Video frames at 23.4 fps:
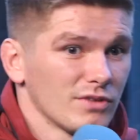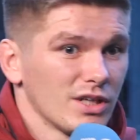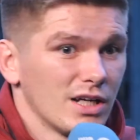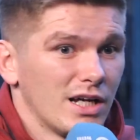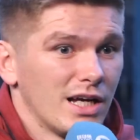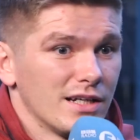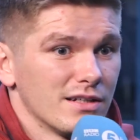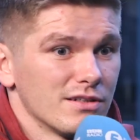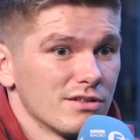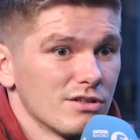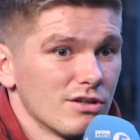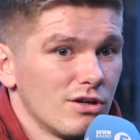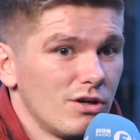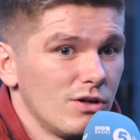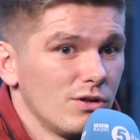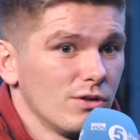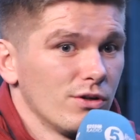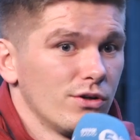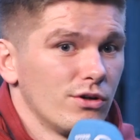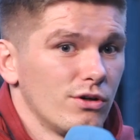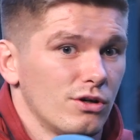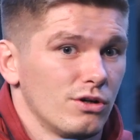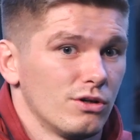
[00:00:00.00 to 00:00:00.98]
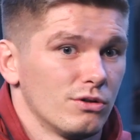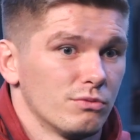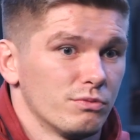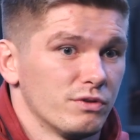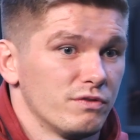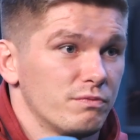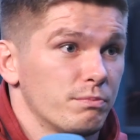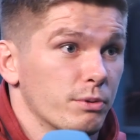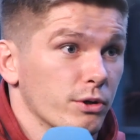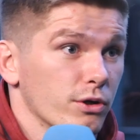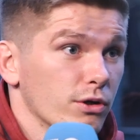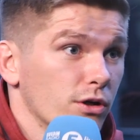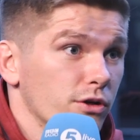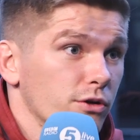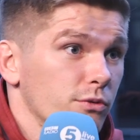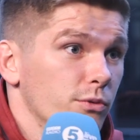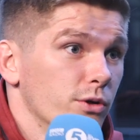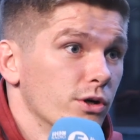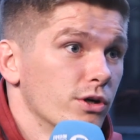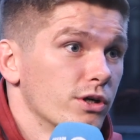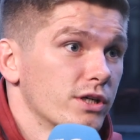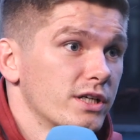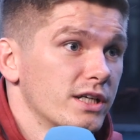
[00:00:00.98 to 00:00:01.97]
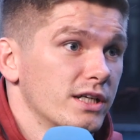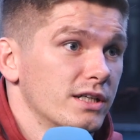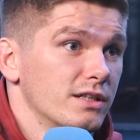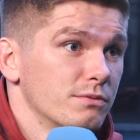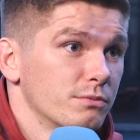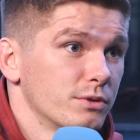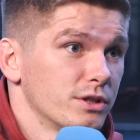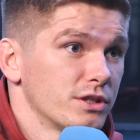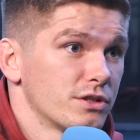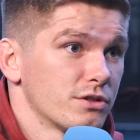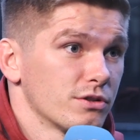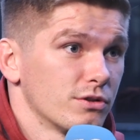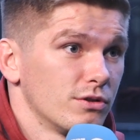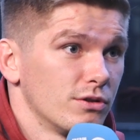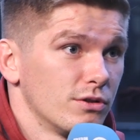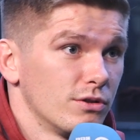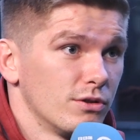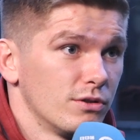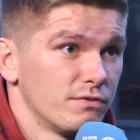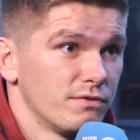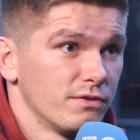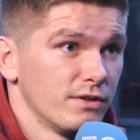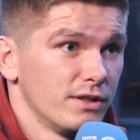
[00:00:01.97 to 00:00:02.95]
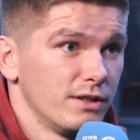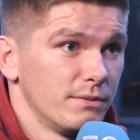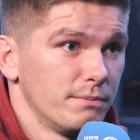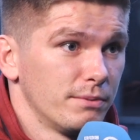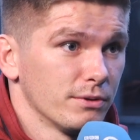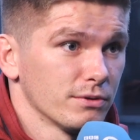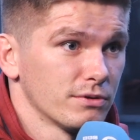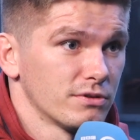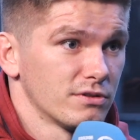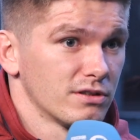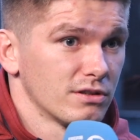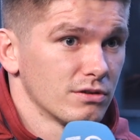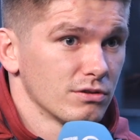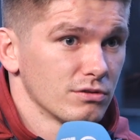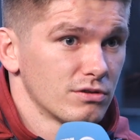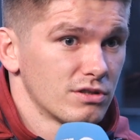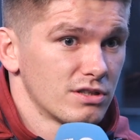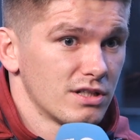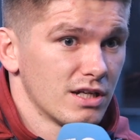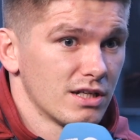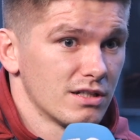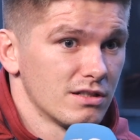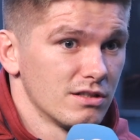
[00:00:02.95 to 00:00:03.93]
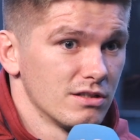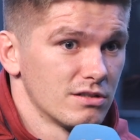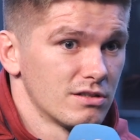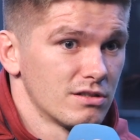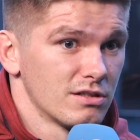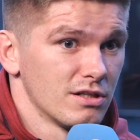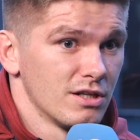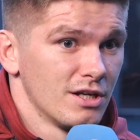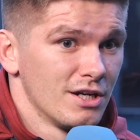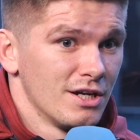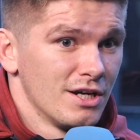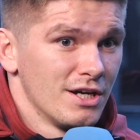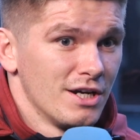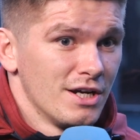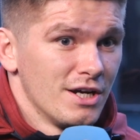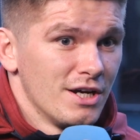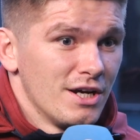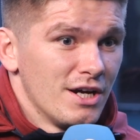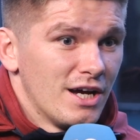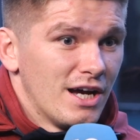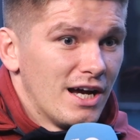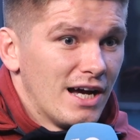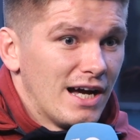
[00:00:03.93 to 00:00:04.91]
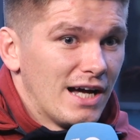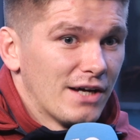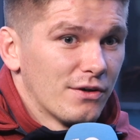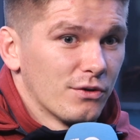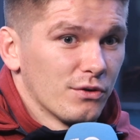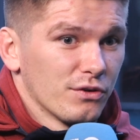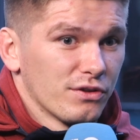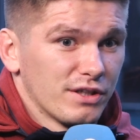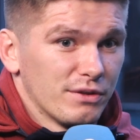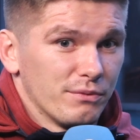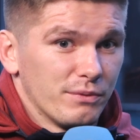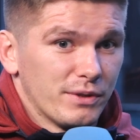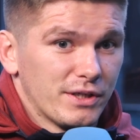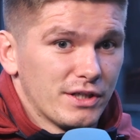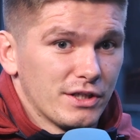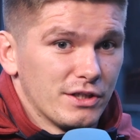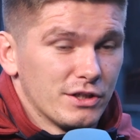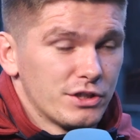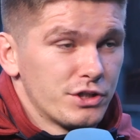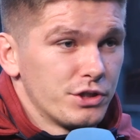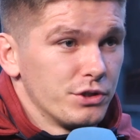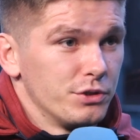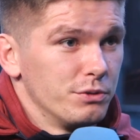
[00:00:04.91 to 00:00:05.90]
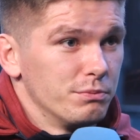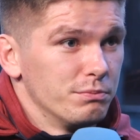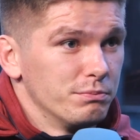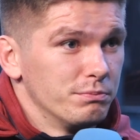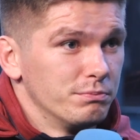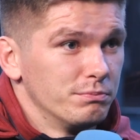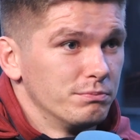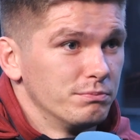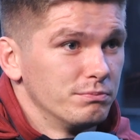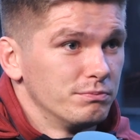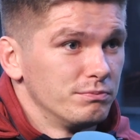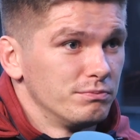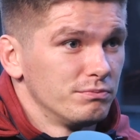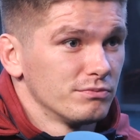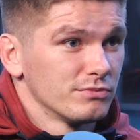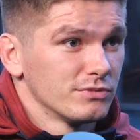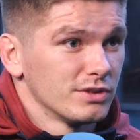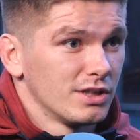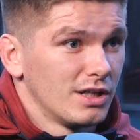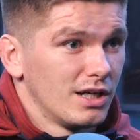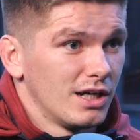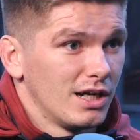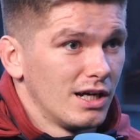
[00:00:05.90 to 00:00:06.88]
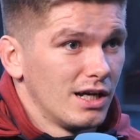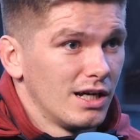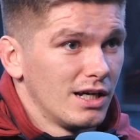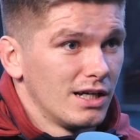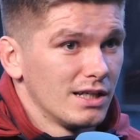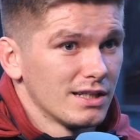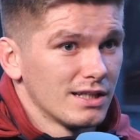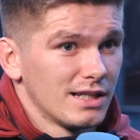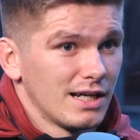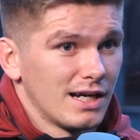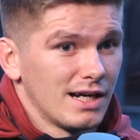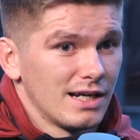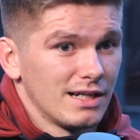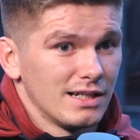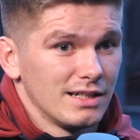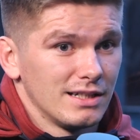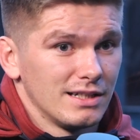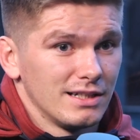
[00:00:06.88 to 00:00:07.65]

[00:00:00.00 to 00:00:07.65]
And although we've put a lot of work in, which hopefully puts us in good stead, I don't think we can assume that